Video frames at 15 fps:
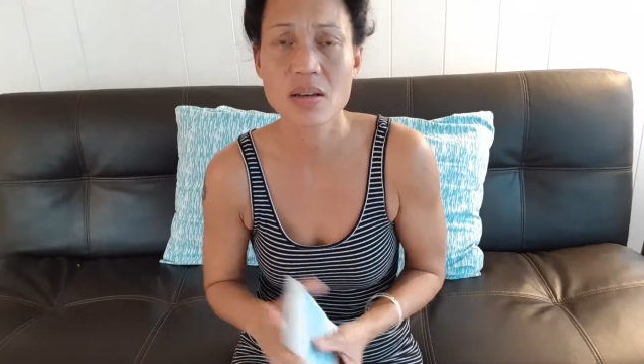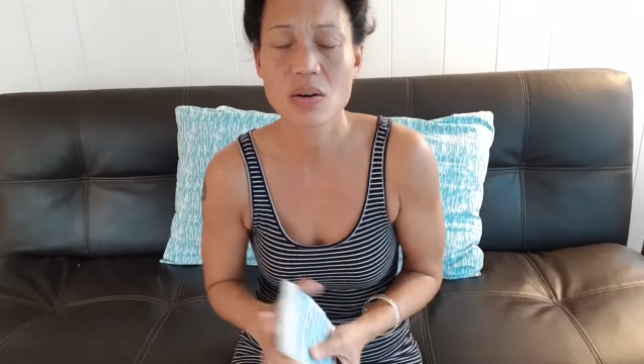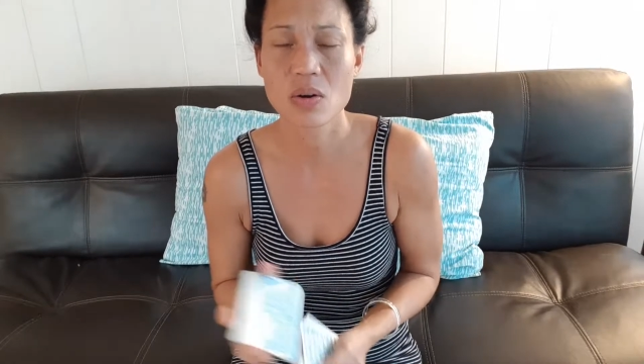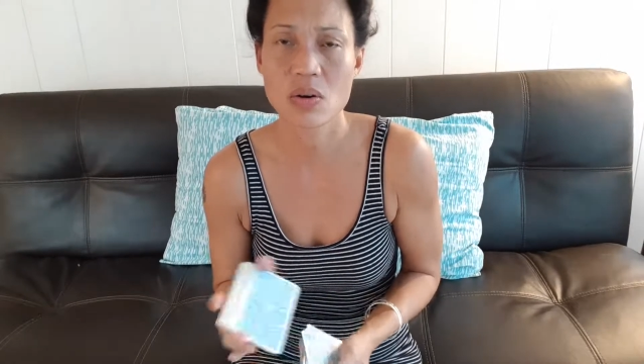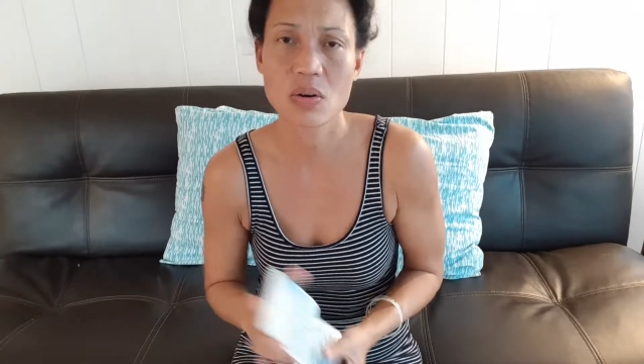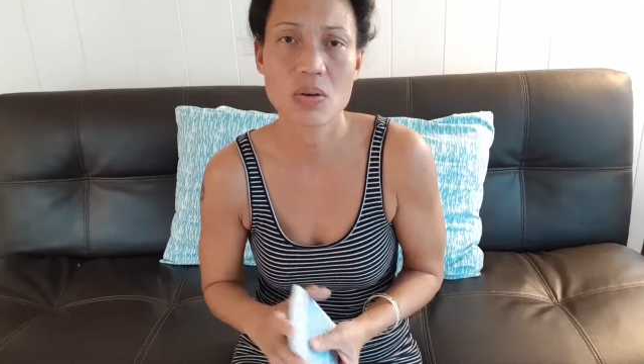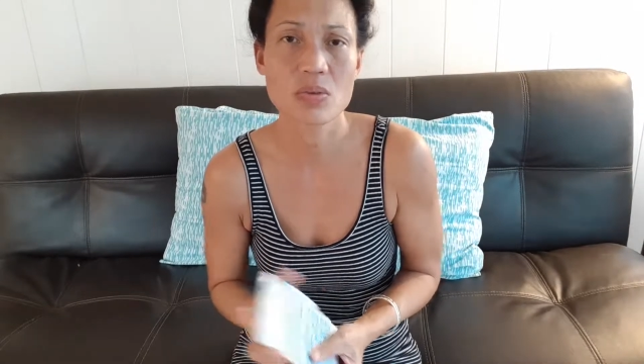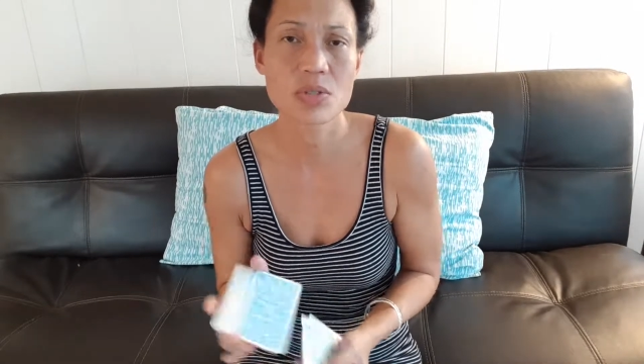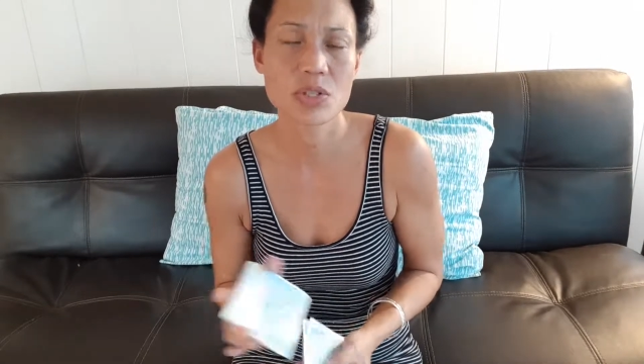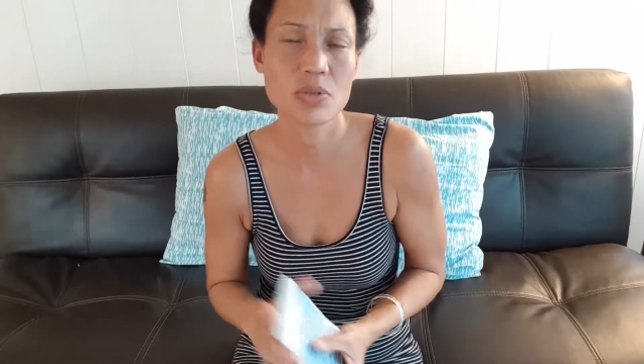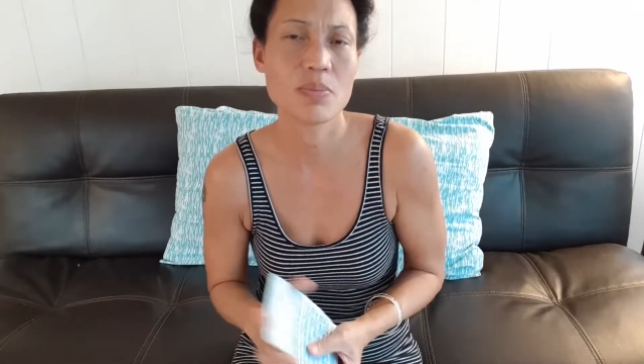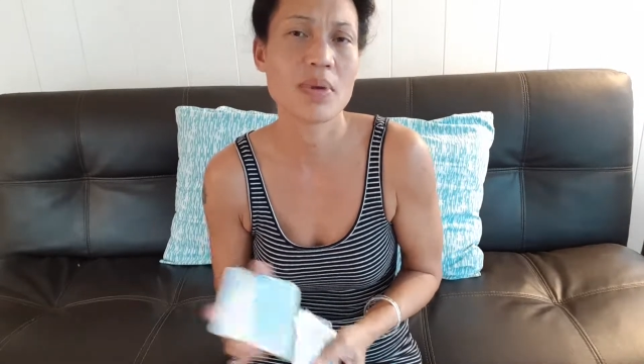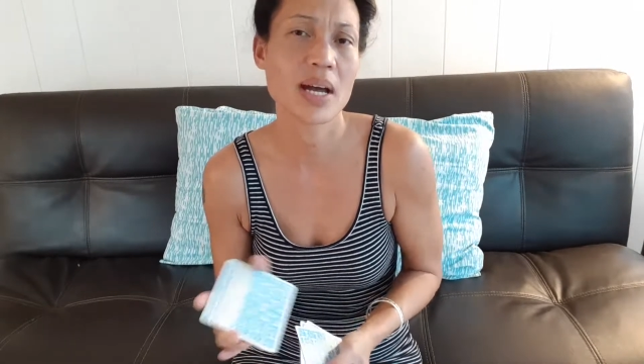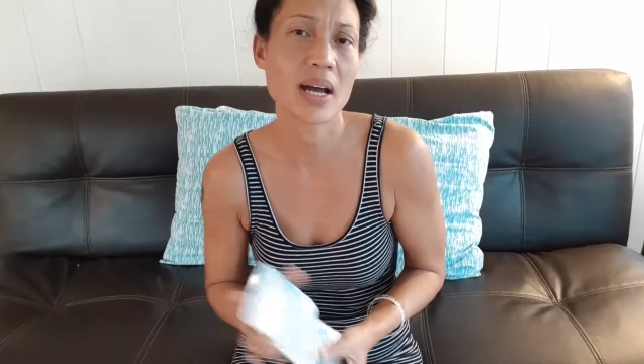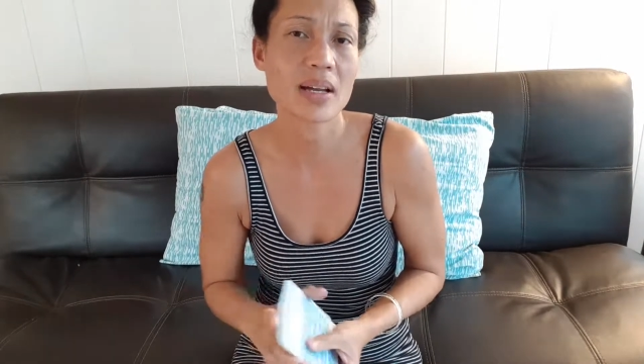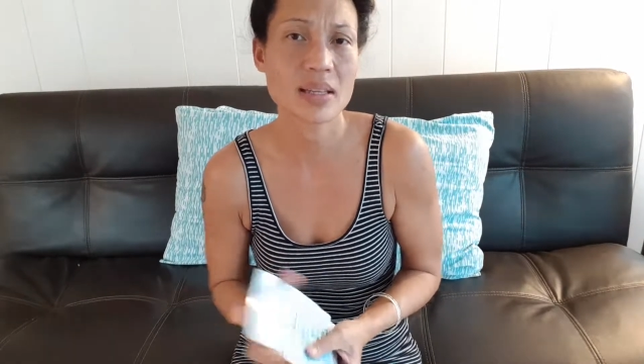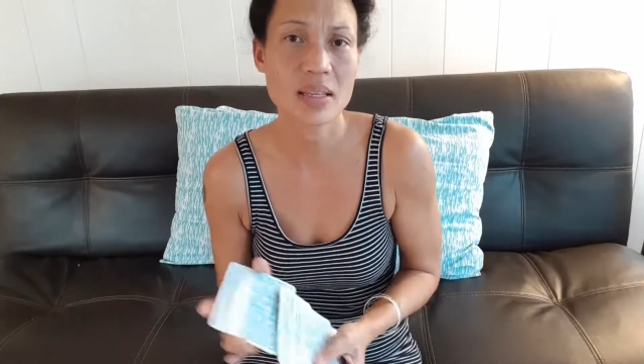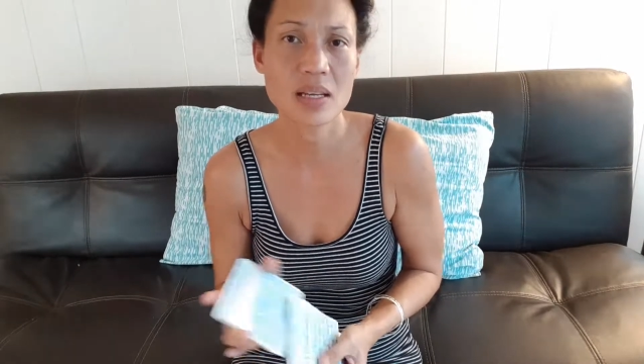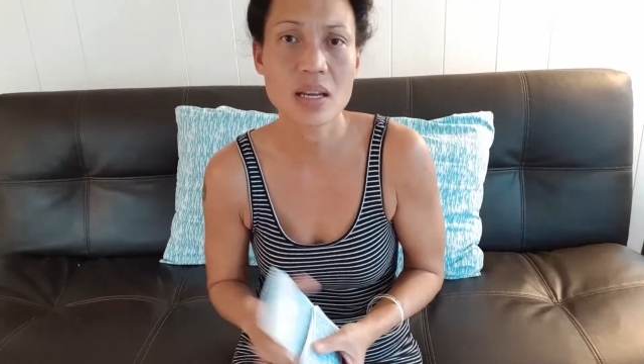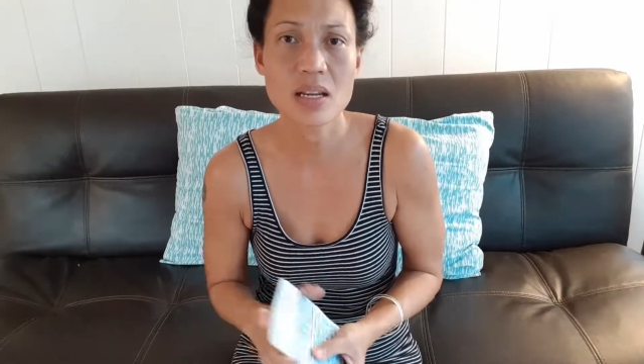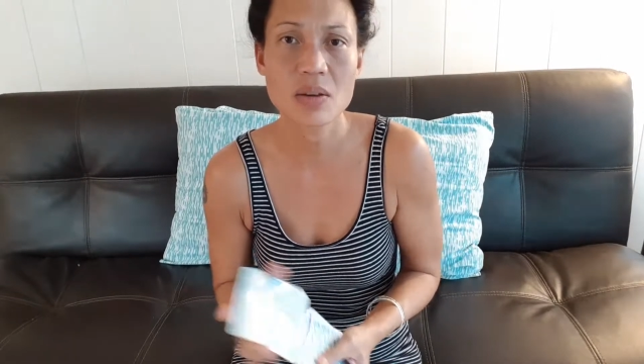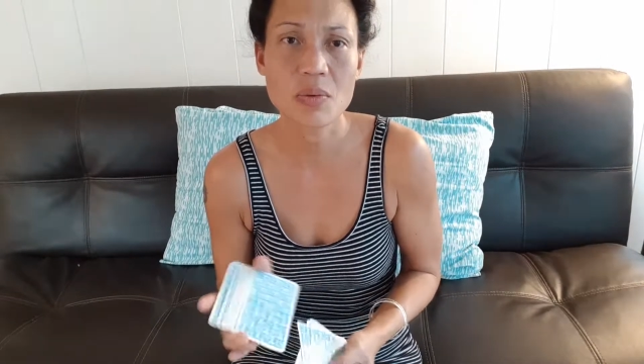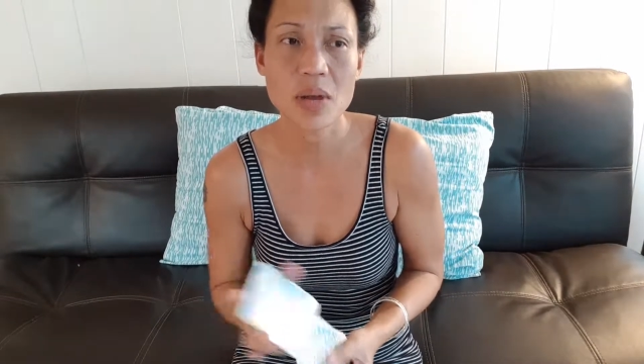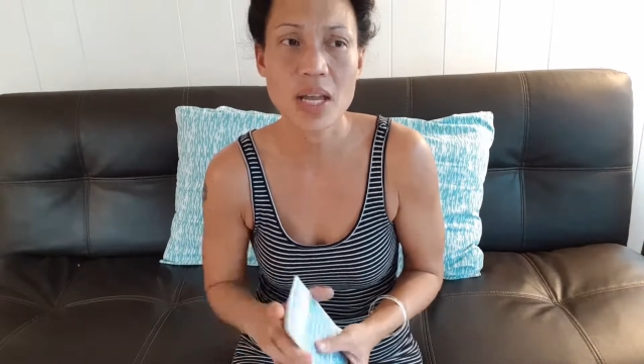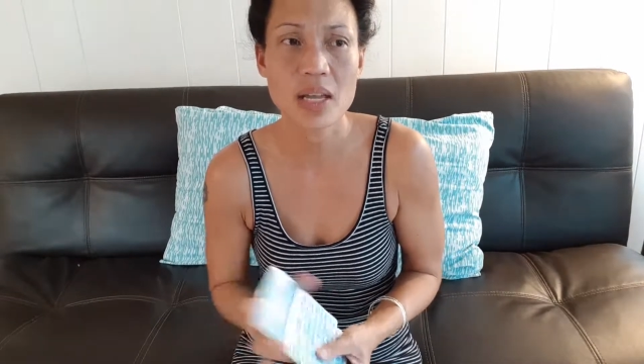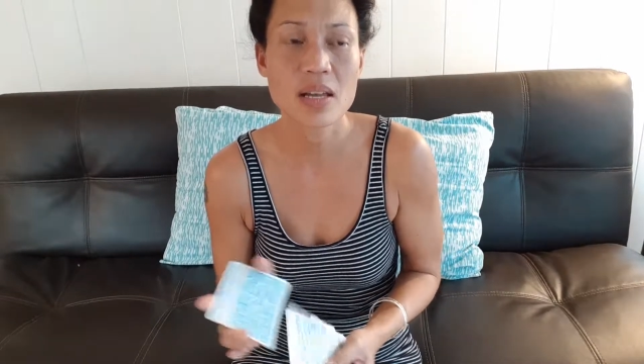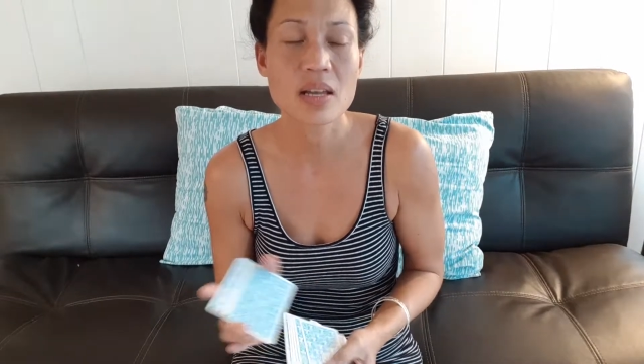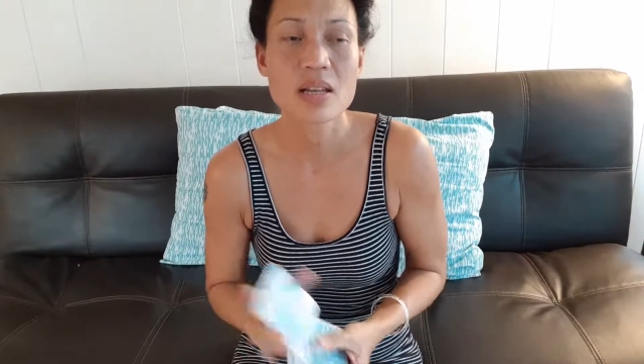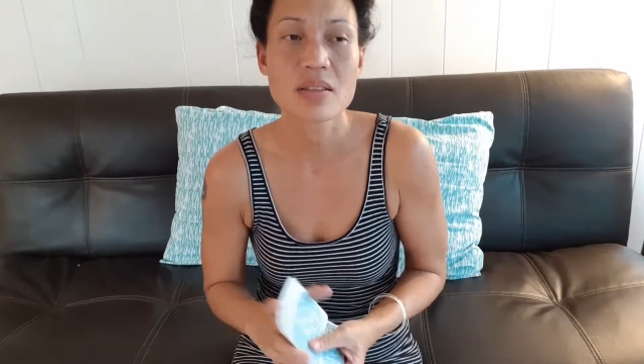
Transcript: or hold you back in any way.